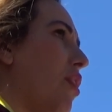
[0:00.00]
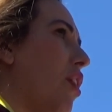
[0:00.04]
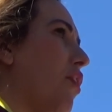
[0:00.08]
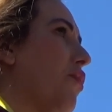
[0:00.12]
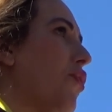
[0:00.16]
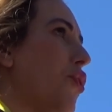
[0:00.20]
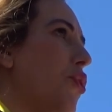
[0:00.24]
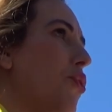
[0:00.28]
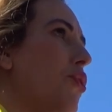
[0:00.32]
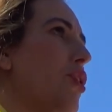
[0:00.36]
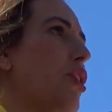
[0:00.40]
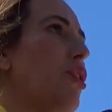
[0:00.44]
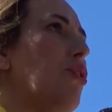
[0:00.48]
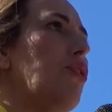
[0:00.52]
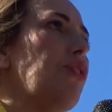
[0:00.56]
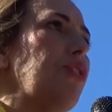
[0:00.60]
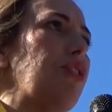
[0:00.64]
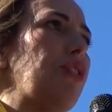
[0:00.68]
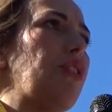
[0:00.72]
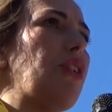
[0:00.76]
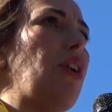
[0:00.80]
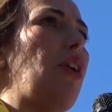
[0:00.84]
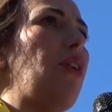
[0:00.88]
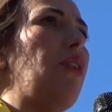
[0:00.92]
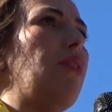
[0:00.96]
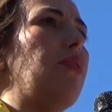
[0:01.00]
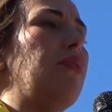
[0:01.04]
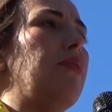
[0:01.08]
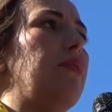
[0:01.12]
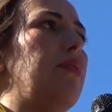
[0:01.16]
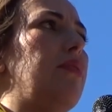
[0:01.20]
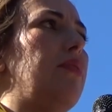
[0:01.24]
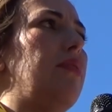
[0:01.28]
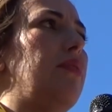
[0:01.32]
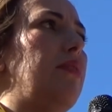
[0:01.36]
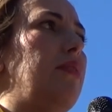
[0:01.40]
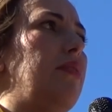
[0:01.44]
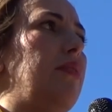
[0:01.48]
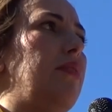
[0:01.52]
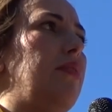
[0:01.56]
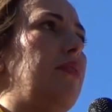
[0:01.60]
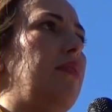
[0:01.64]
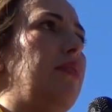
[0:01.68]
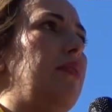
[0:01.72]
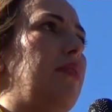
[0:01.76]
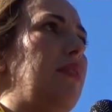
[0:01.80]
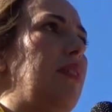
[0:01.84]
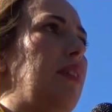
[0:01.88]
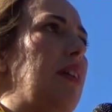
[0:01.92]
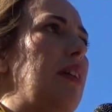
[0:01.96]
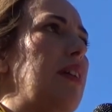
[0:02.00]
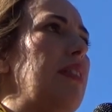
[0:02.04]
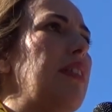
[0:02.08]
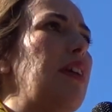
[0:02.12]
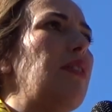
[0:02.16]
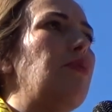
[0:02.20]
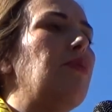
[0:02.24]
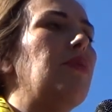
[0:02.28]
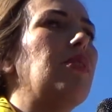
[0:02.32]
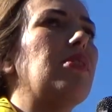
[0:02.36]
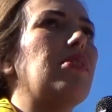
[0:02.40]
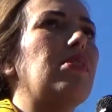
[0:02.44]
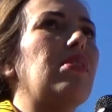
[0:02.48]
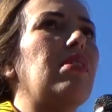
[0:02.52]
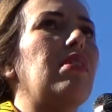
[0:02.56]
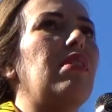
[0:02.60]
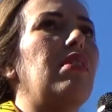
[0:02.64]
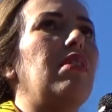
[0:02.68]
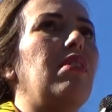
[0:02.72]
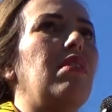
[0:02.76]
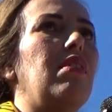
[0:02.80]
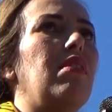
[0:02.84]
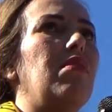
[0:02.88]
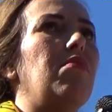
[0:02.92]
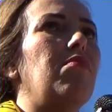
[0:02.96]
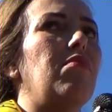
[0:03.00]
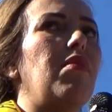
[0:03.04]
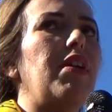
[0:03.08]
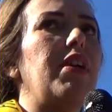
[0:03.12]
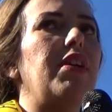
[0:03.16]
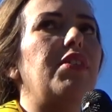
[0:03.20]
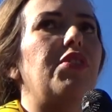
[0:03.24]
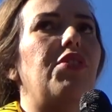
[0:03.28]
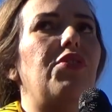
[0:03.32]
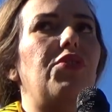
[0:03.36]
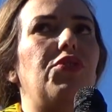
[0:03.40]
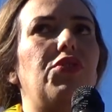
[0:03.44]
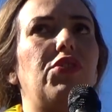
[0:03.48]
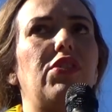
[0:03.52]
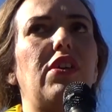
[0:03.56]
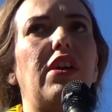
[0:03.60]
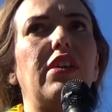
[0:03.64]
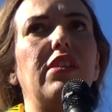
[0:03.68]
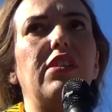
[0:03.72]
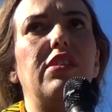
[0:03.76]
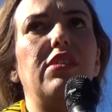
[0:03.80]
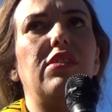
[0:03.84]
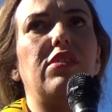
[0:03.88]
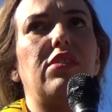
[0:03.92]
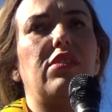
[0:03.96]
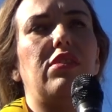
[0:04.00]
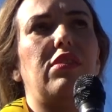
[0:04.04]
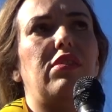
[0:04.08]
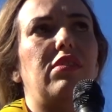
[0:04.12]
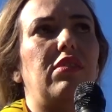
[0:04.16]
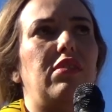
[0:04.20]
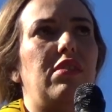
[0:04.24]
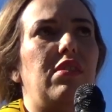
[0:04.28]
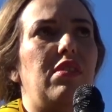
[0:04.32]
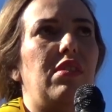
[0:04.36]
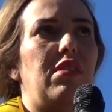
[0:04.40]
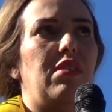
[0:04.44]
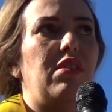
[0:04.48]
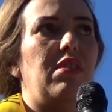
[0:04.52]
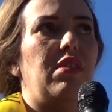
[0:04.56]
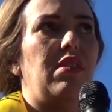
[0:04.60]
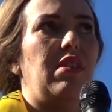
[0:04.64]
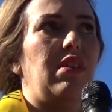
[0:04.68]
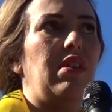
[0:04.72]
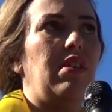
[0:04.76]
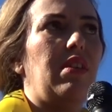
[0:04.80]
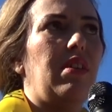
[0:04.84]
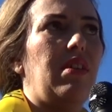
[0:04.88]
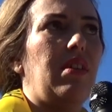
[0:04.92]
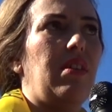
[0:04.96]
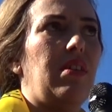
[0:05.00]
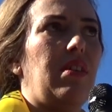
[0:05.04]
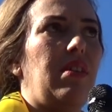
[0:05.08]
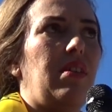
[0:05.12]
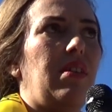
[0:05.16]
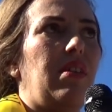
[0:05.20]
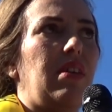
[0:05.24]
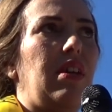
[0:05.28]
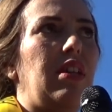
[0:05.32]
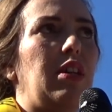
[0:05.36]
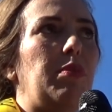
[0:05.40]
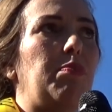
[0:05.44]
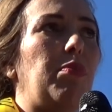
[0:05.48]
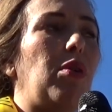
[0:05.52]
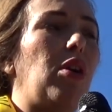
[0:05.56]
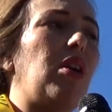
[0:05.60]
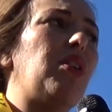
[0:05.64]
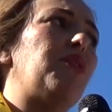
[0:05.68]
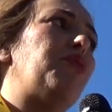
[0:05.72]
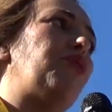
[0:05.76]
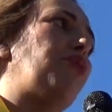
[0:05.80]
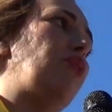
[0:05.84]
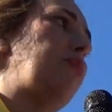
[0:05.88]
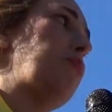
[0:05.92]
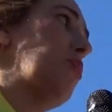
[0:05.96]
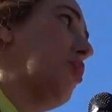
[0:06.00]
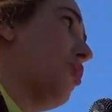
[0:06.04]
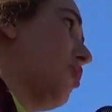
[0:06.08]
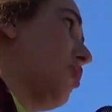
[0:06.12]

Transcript: a few years ago there was radio silence and apart from